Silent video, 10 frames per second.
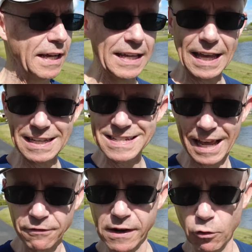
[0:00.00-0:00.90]
he has
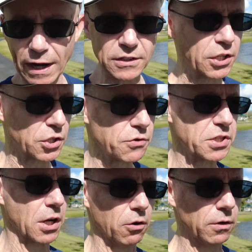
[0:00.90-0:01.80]
every right to do
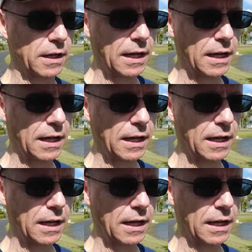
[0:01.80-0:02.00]
so.